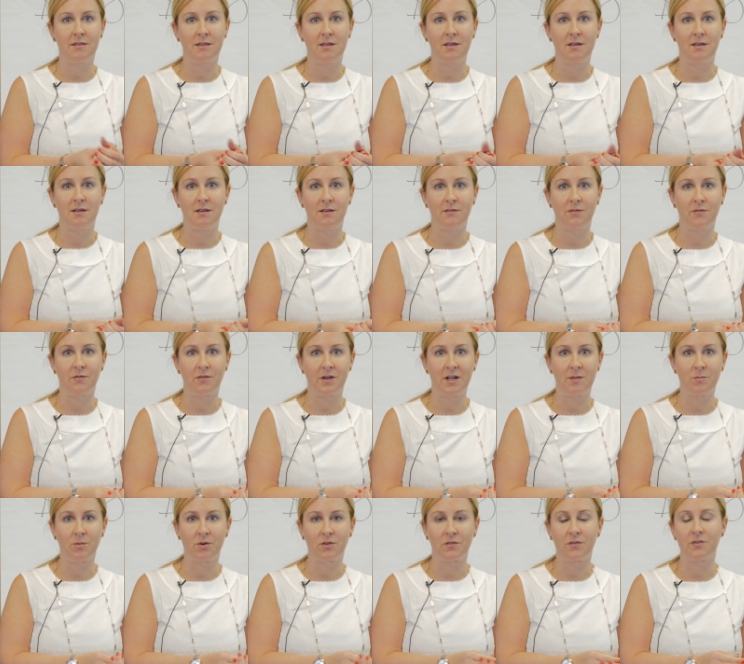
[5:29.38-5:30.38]
the
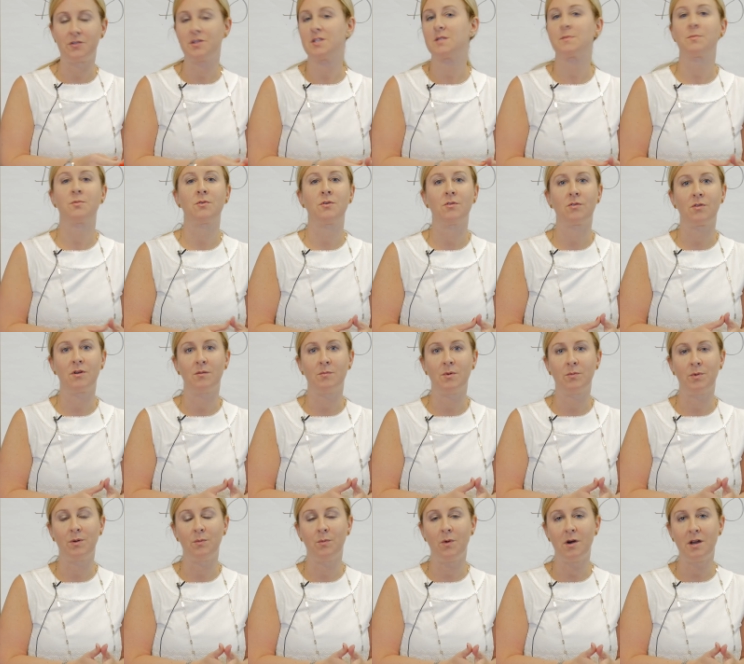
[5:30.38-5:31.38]
framework for this program,
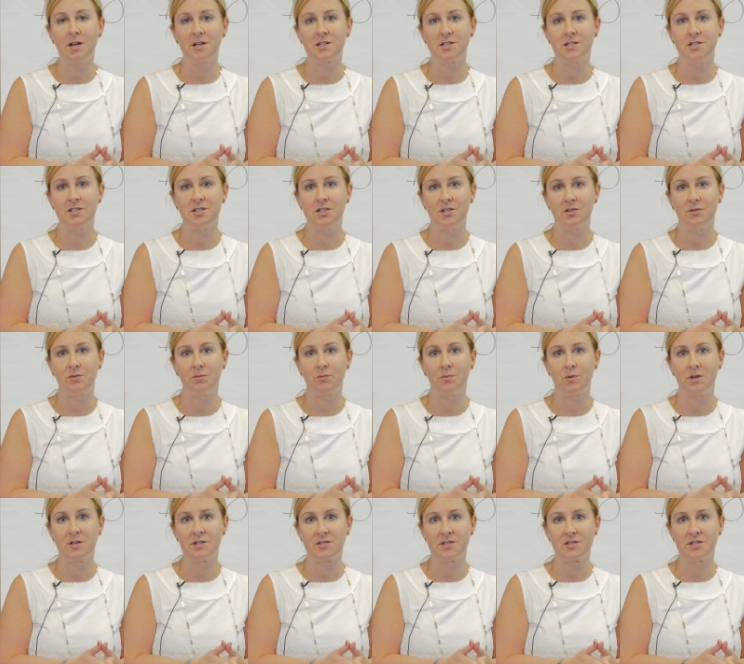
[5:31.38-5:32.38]
what we wanted to do
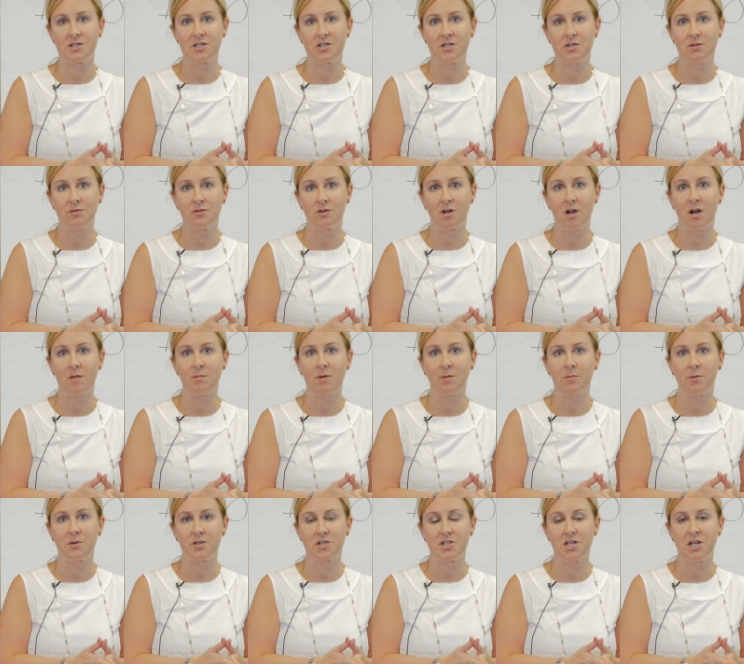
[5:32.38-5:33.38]
was to come
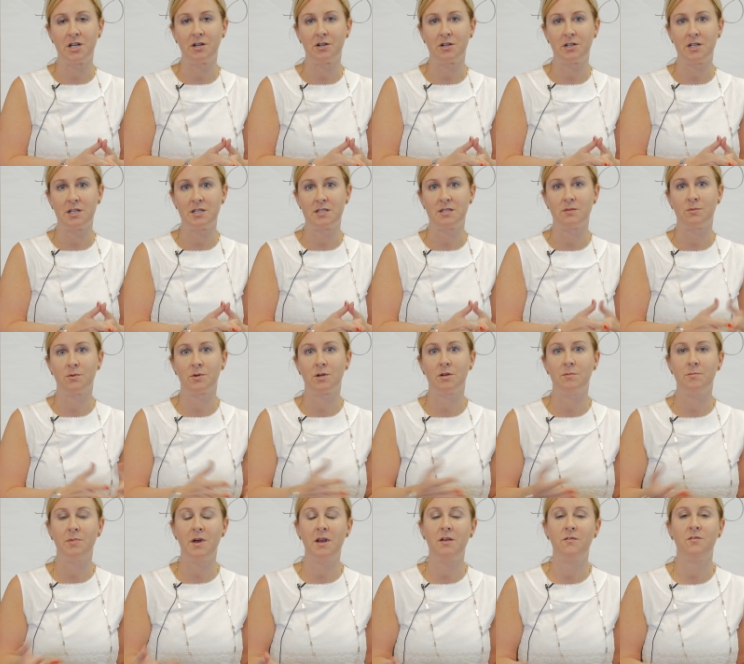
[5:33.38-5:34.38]
up with charities that were
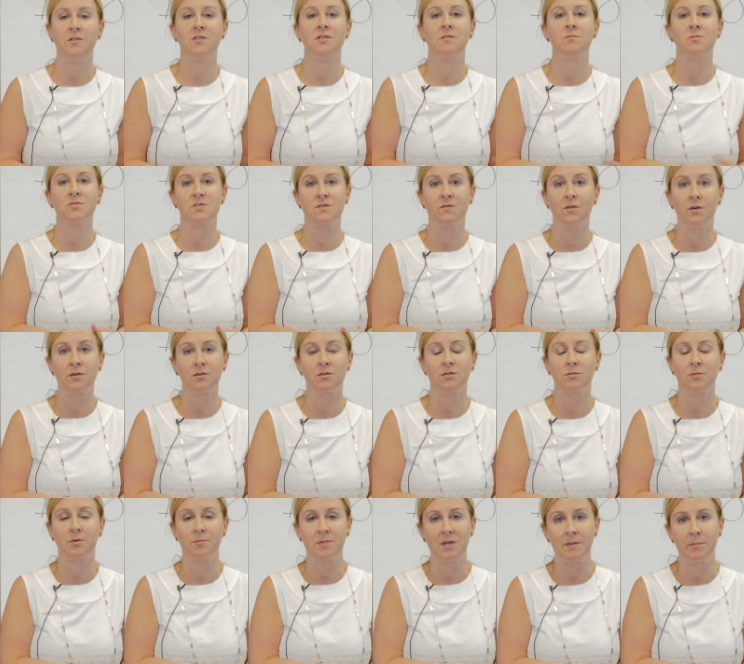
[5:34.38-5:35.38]
going to benefit the most
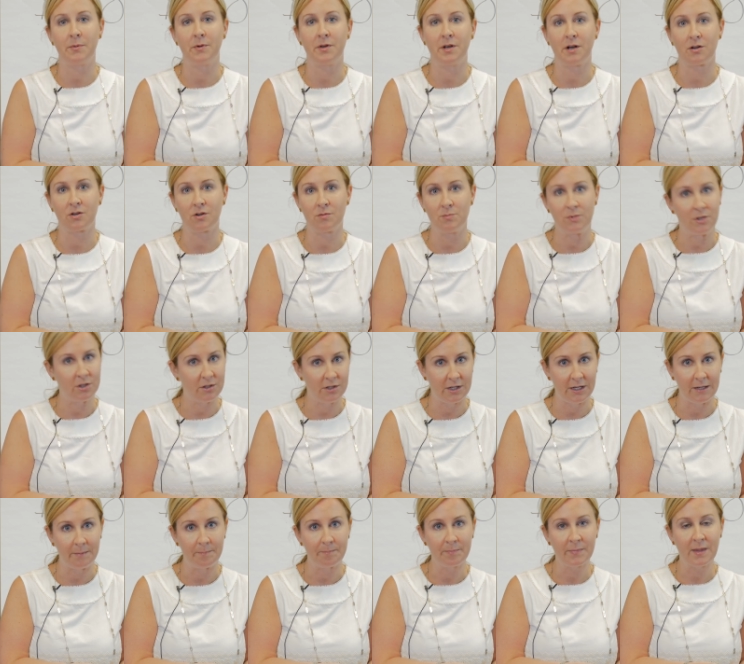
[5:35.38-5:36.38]
vulnerable people in our
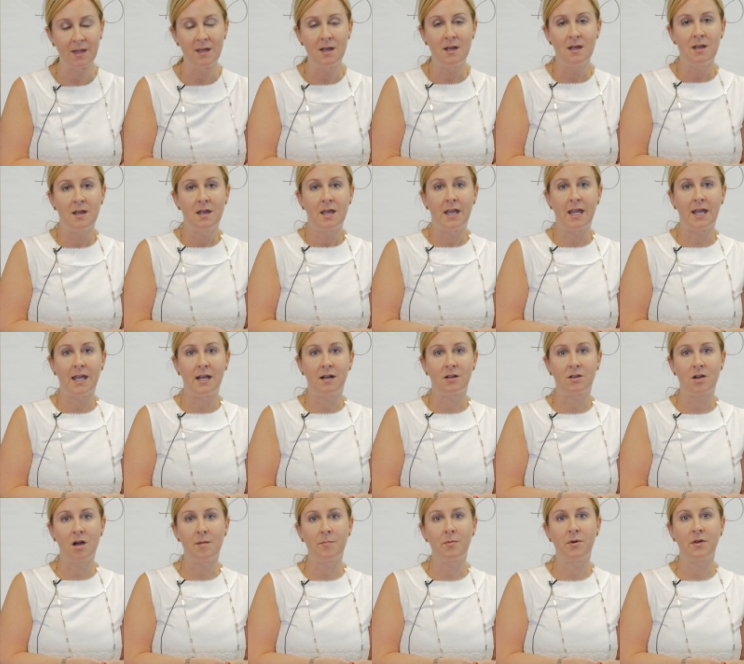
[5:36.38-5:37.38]
community. And a
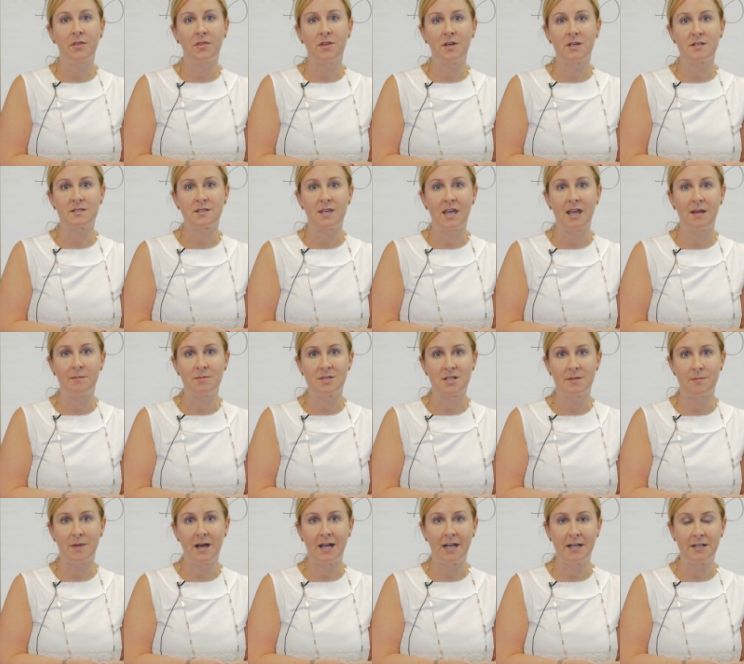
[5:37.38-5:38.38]
couple of things came
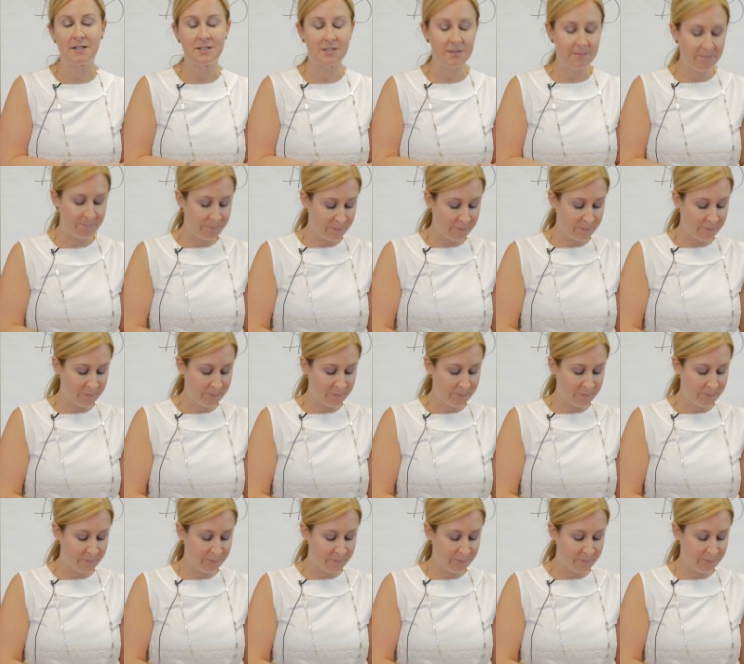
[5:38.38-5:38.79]
to mind.